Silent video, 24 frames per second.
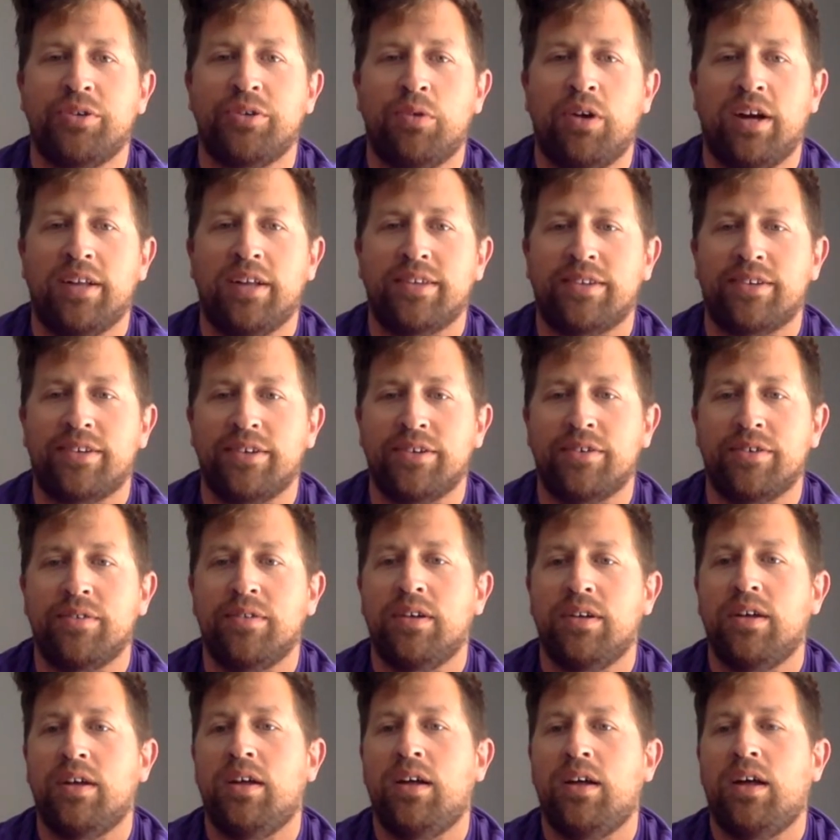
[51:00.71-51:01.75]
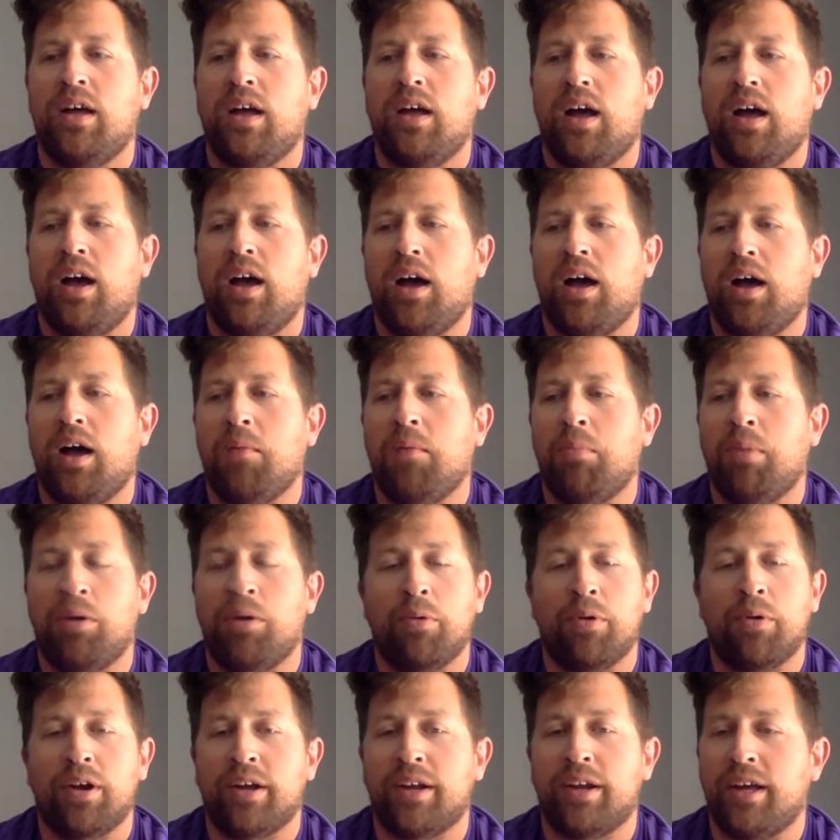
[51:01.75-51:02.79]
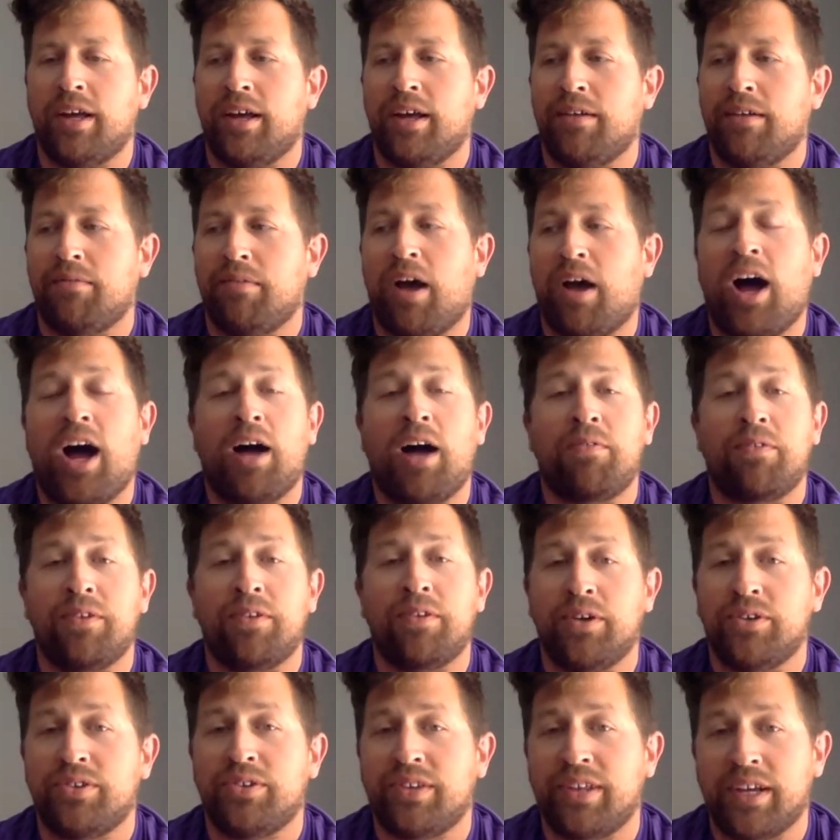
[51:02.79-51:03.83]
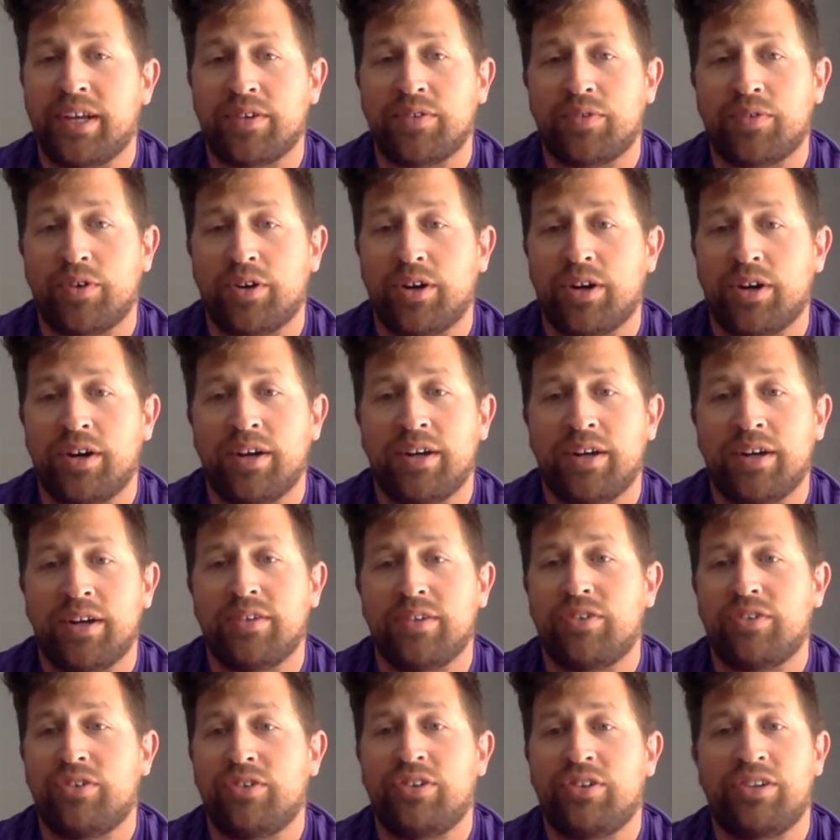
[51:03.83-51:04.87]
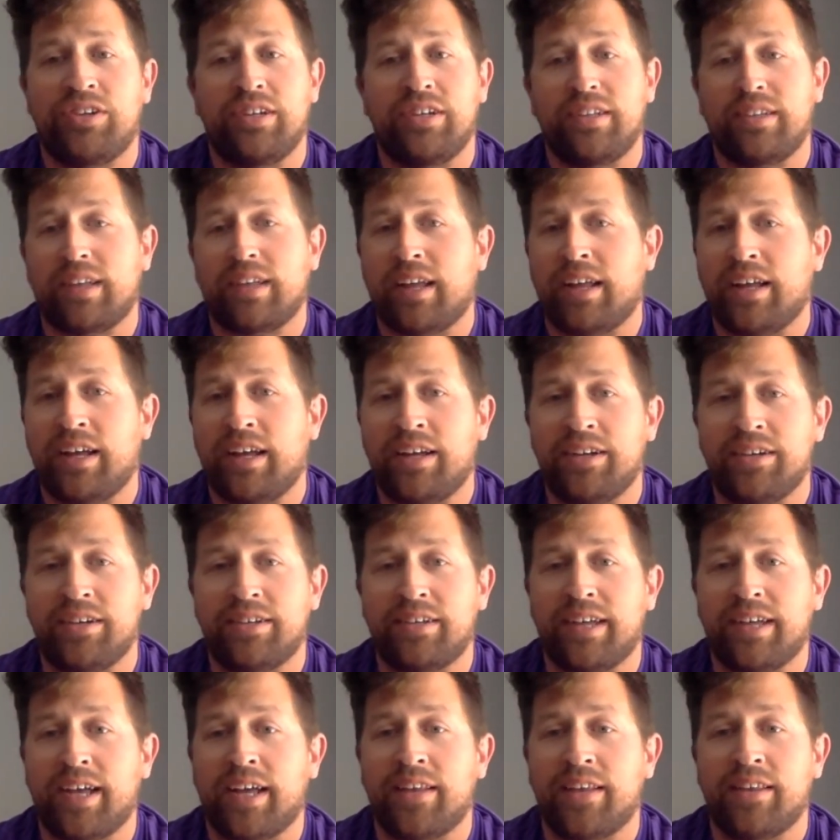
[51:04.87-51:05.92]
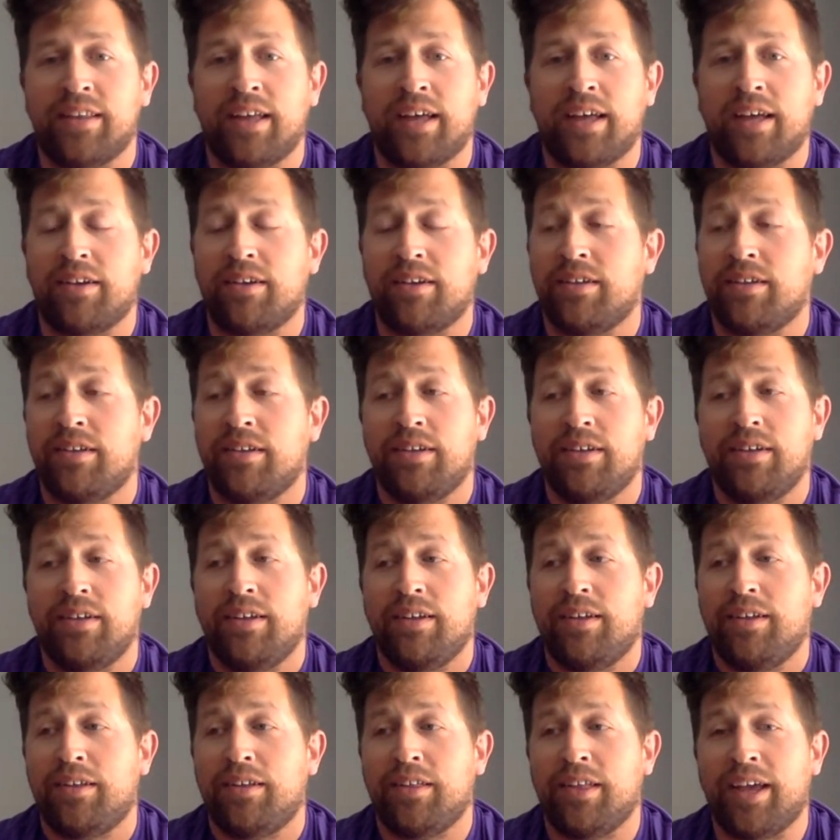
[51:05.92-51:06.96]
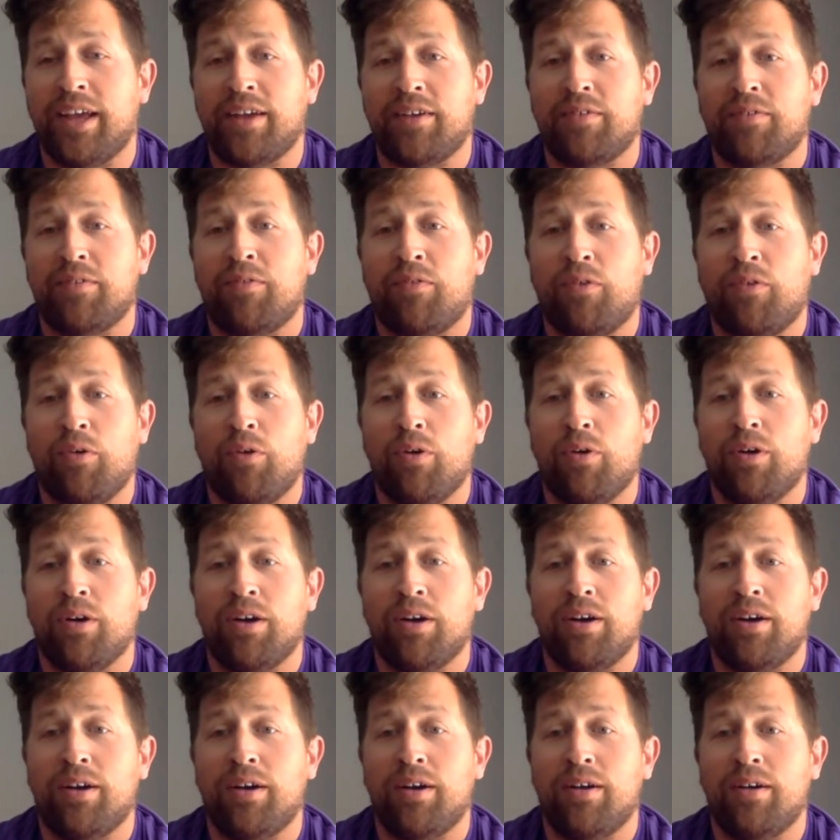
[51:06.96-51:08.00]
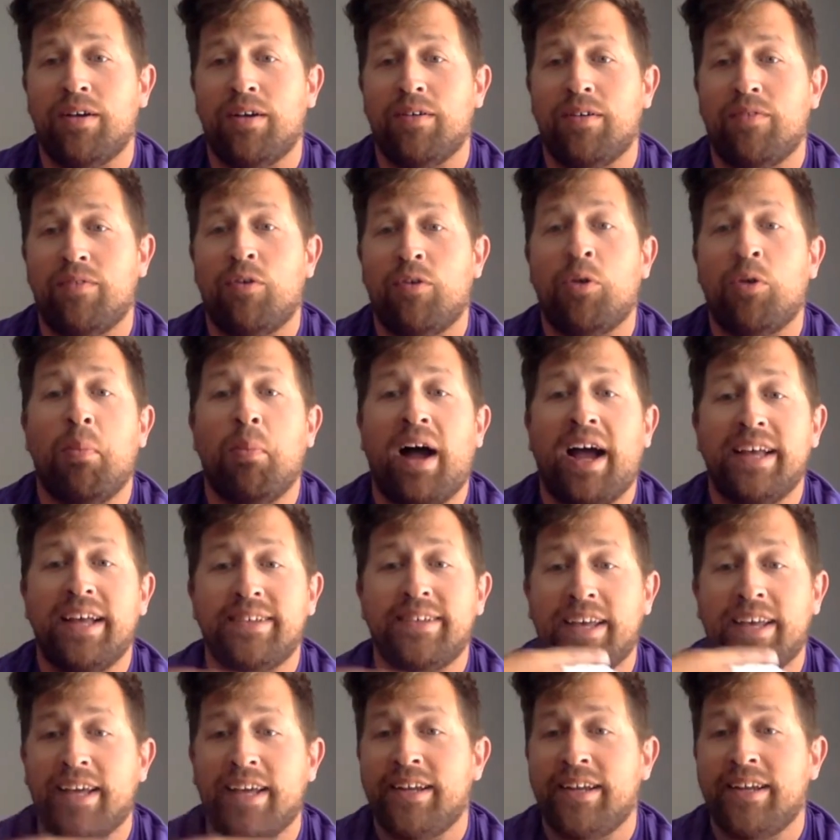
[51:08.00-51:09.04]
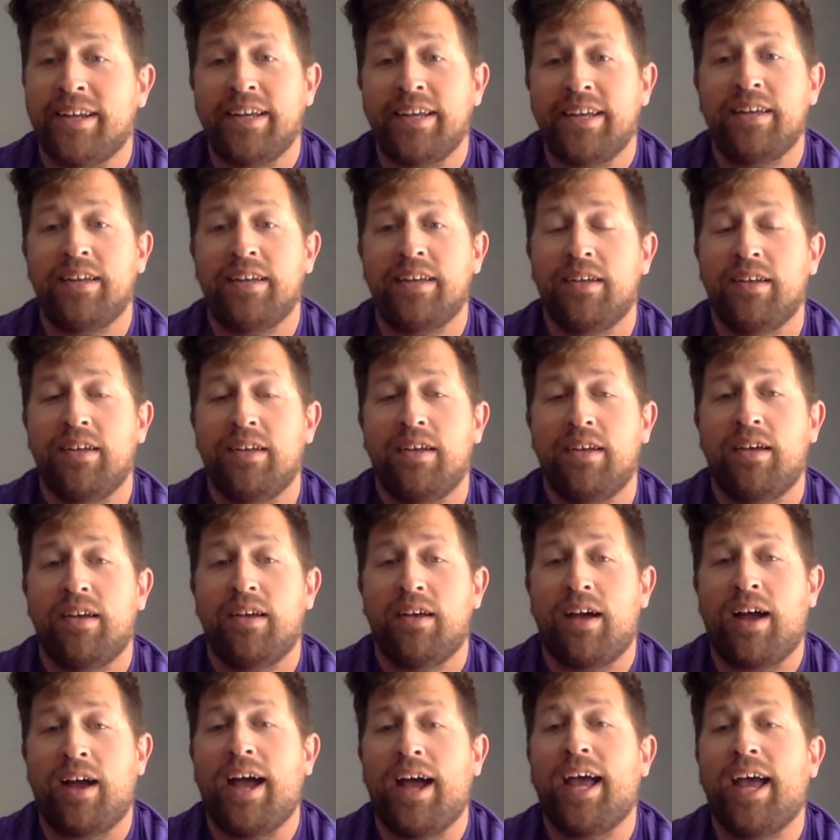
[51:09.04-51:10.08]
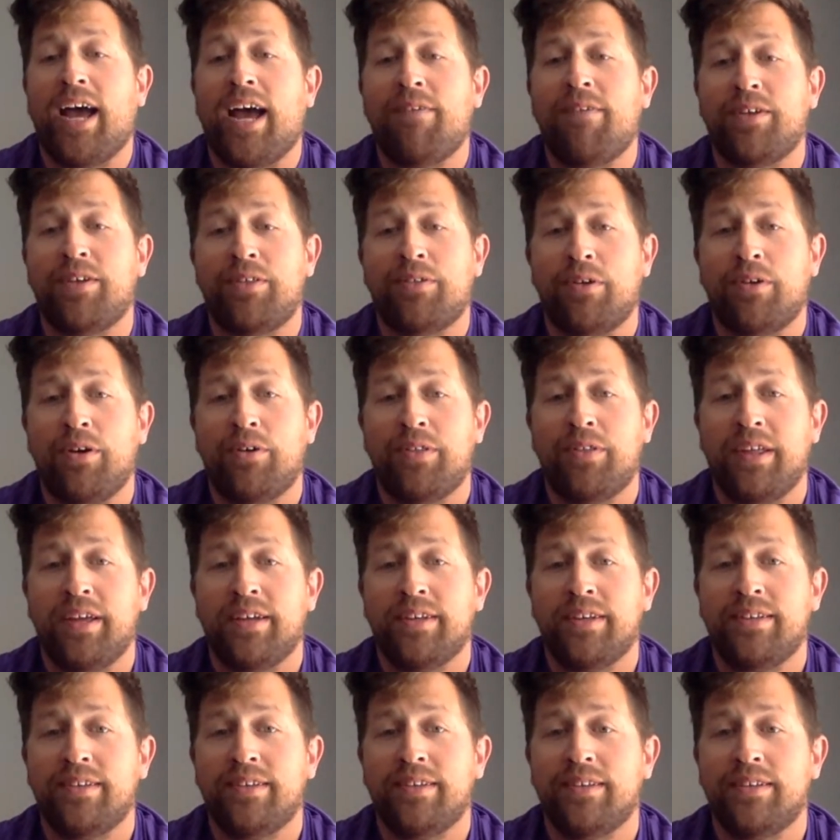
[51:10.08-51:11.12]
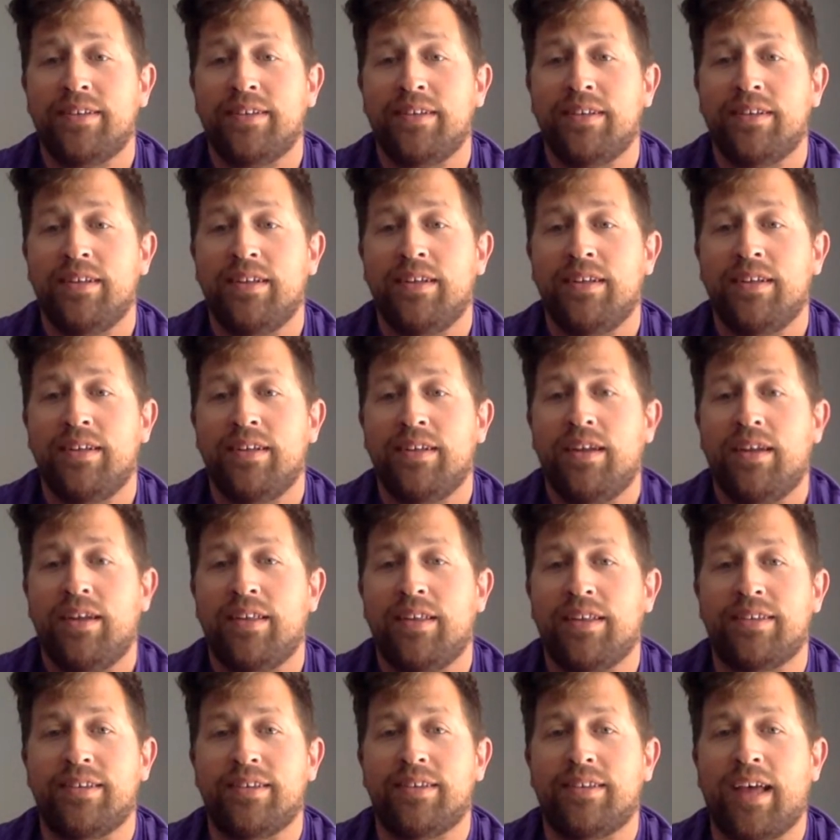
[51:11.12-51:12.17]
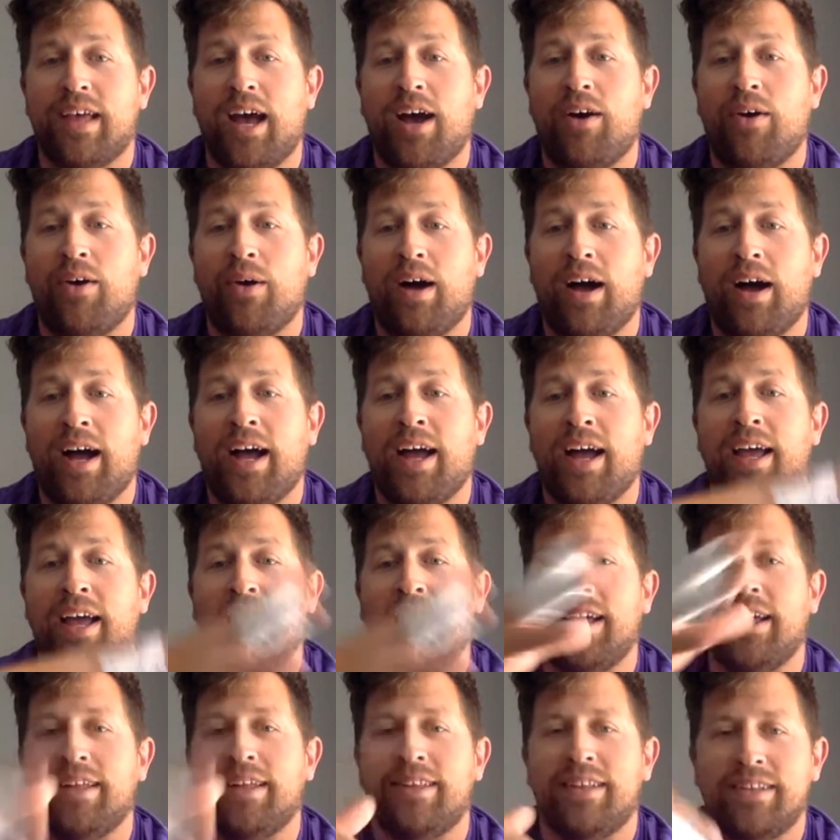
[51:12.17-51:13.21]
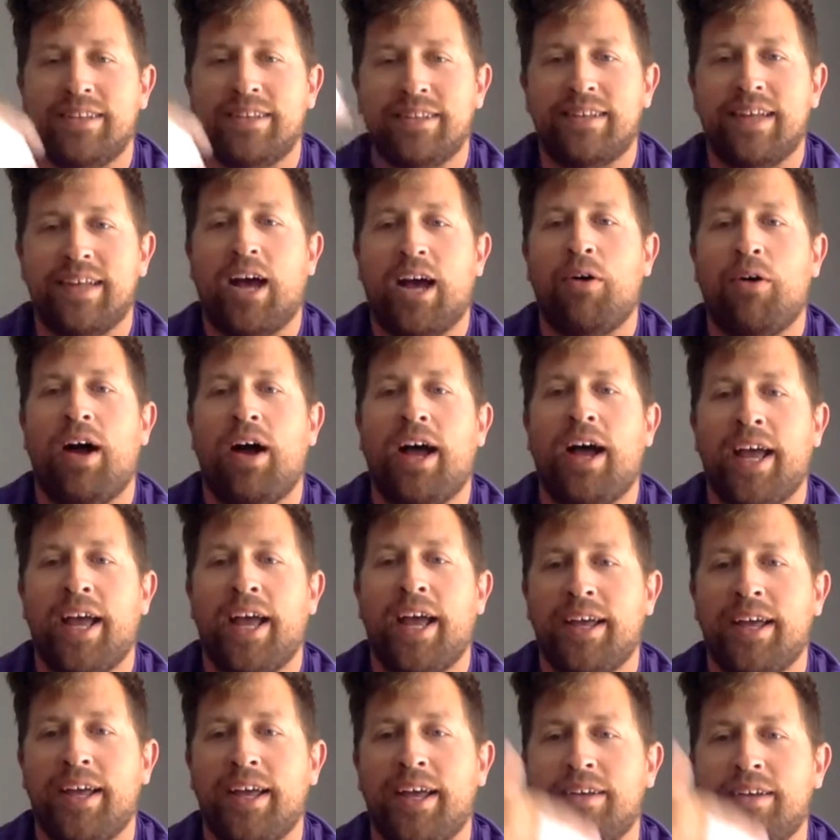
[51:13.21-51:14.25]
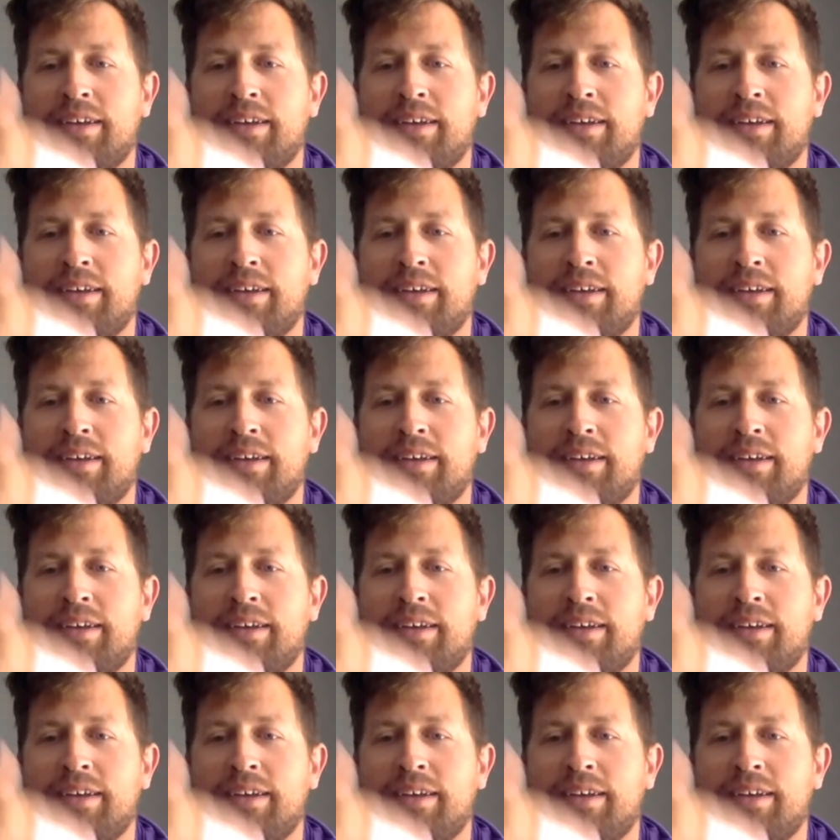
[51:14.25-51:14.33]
wants to. But we're gonna offer those things for her, and she's got to understand that, like, for my sanity, I have to throw things. This is how I